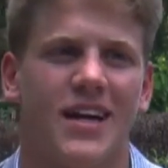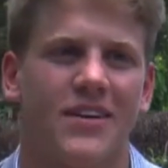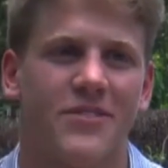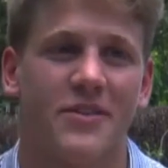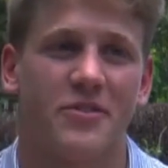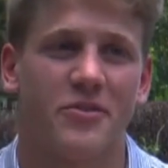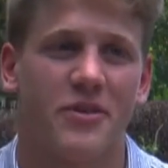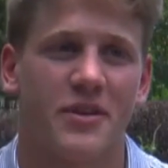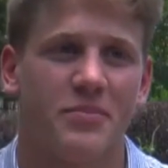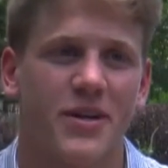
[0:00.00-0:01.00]
I've never
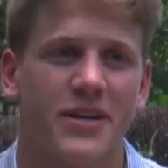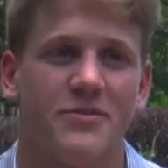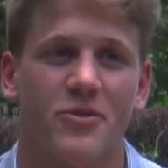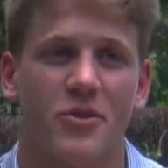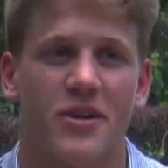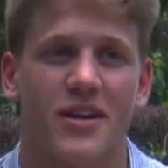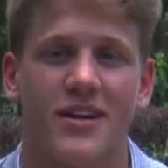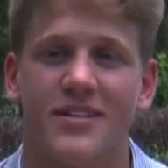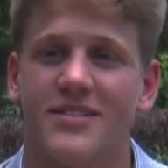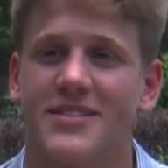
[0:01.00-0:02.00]
really played
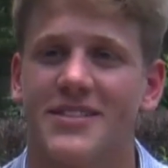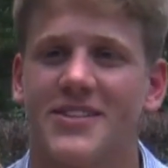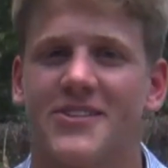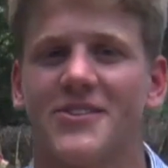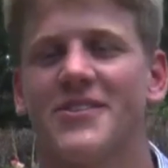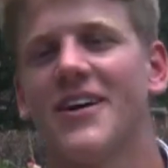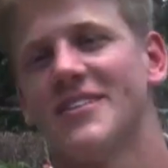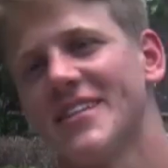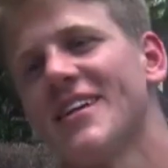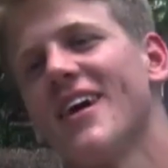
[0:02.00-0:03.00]
Fortnite, so I would
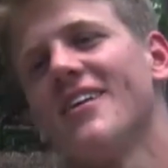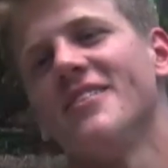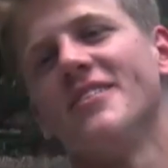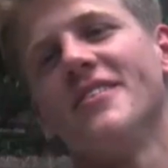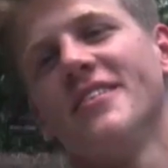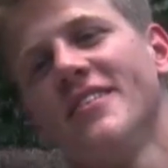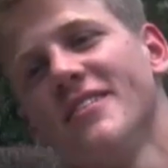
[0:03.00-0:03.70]
say Call of Duty.